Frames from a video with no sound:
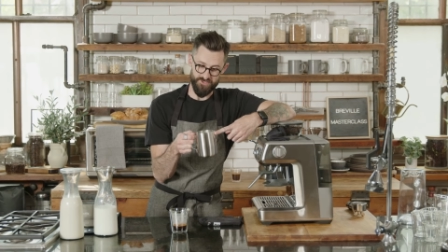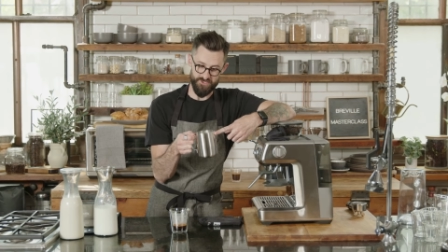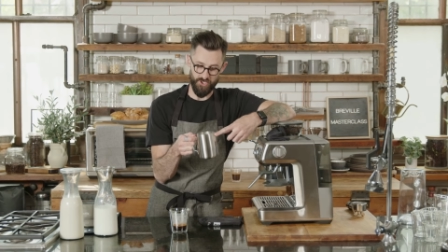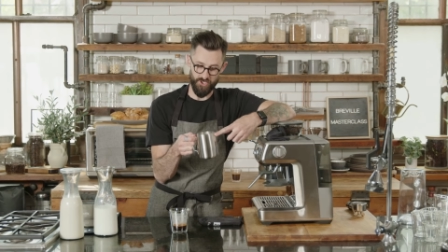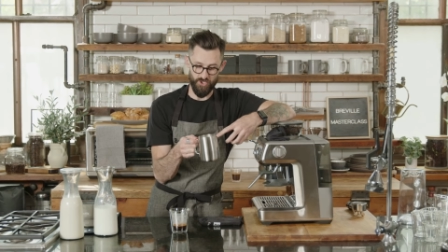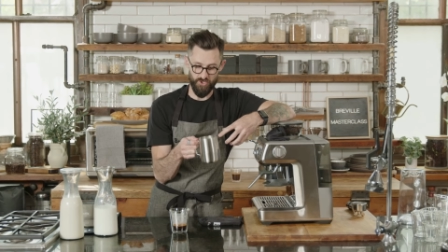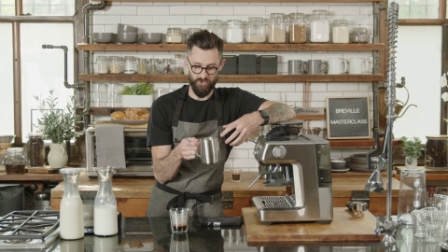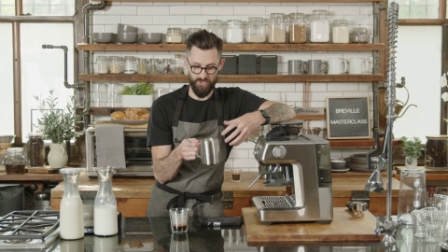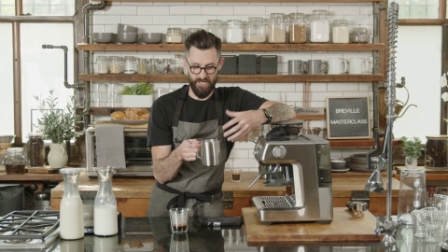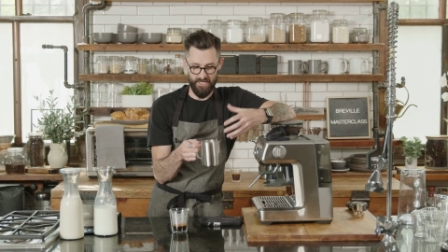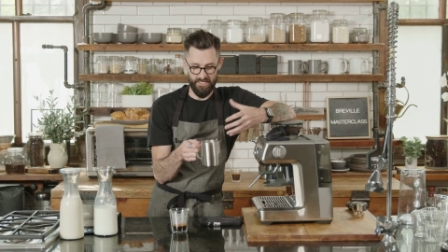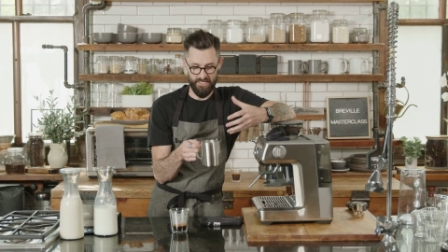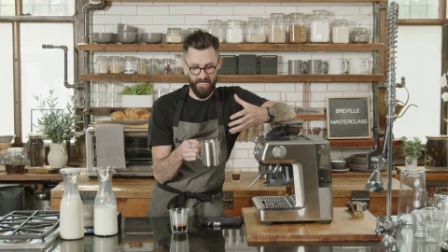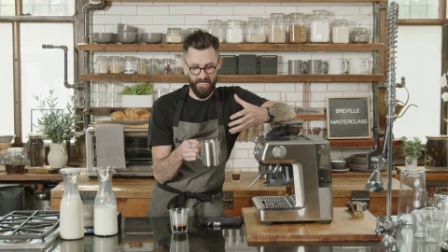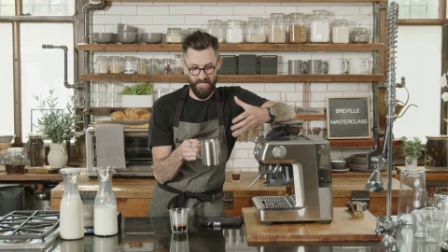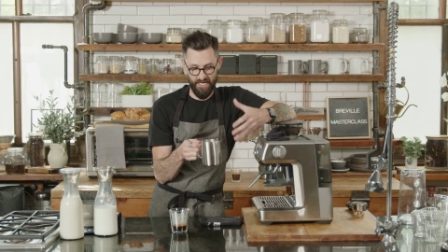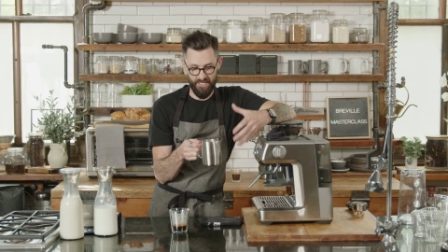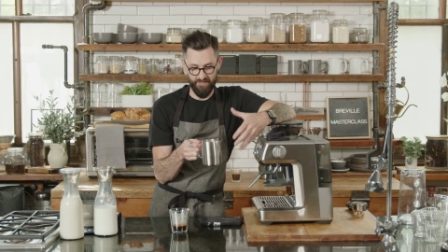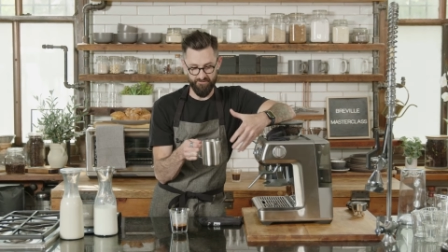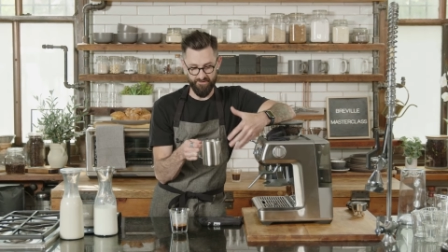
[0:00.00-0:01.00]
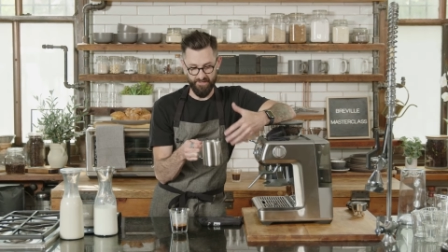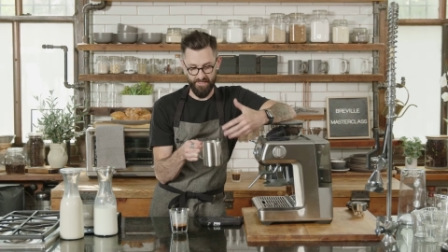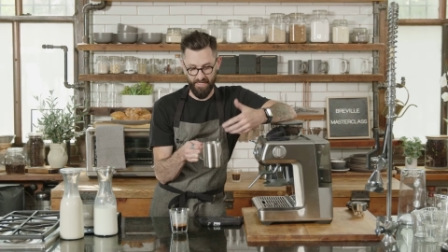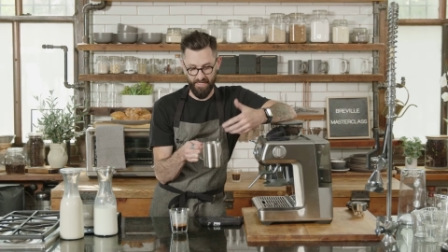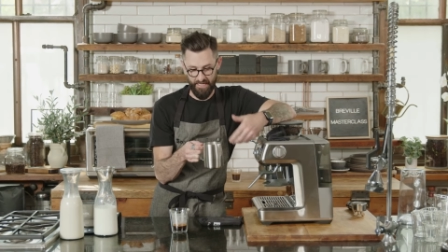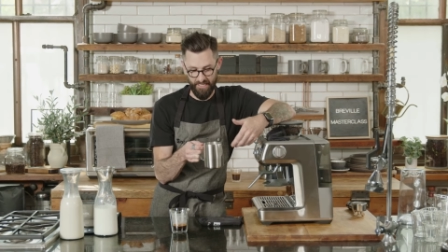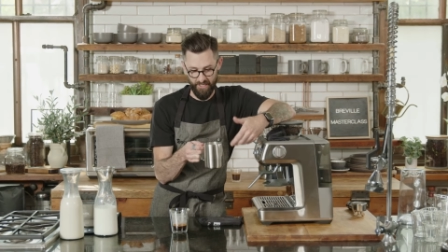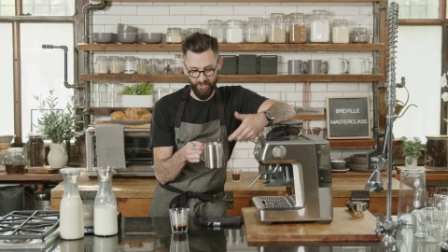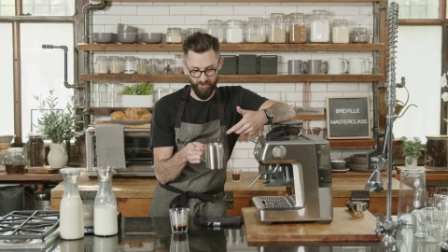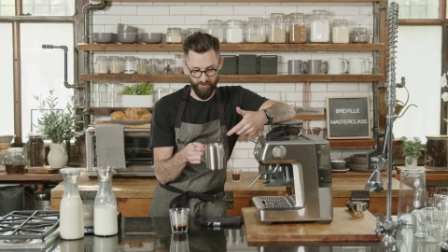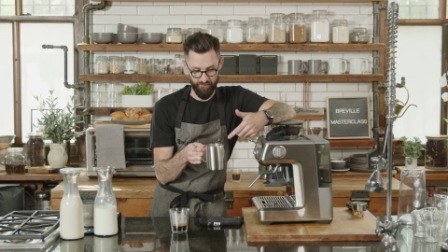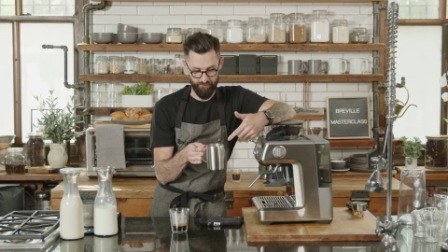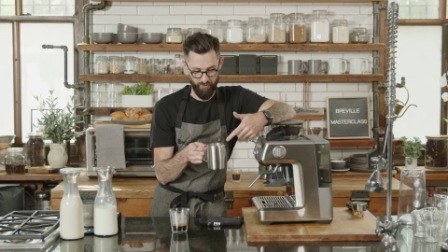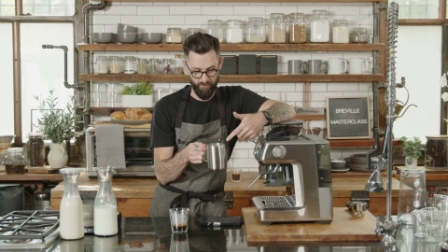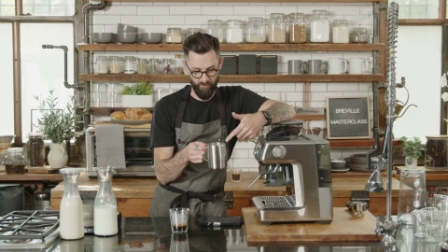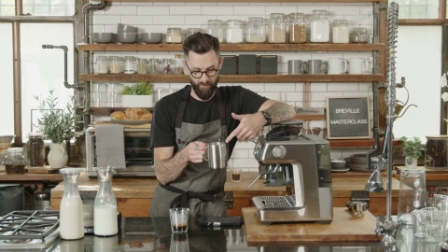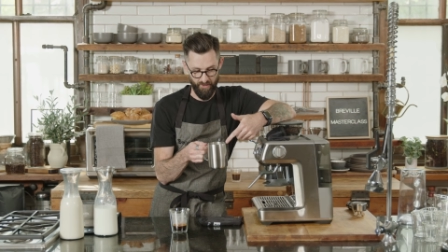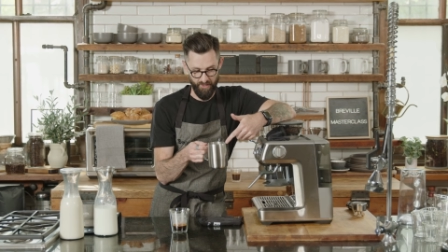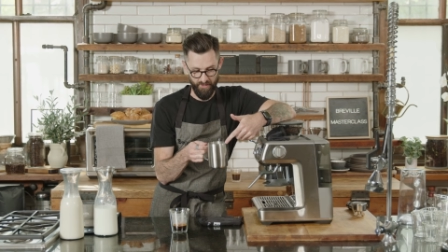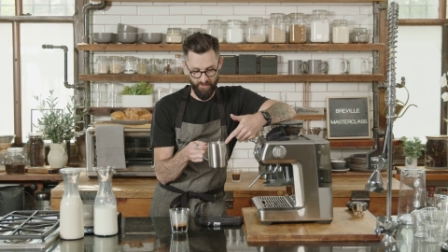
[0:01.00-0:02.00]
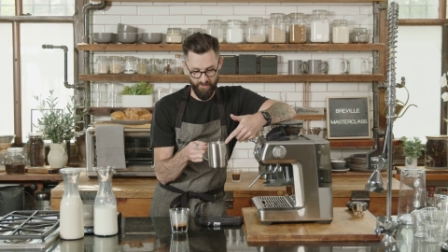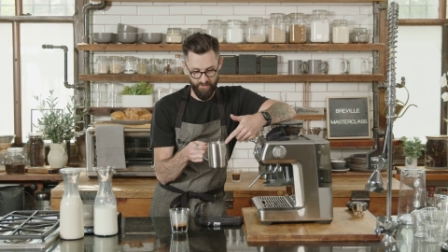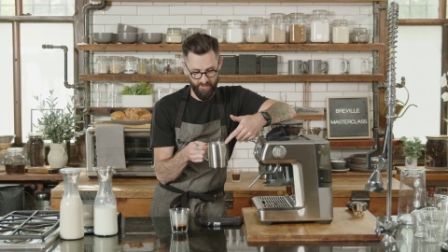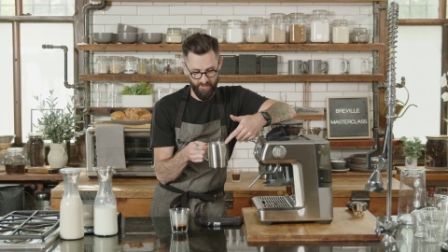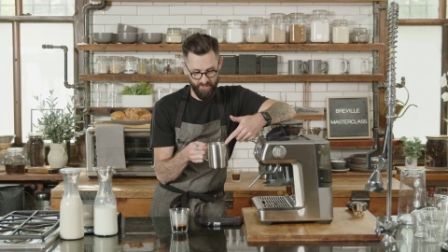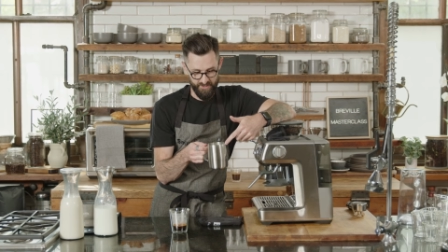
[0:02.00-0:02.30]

to create kind of an anchor point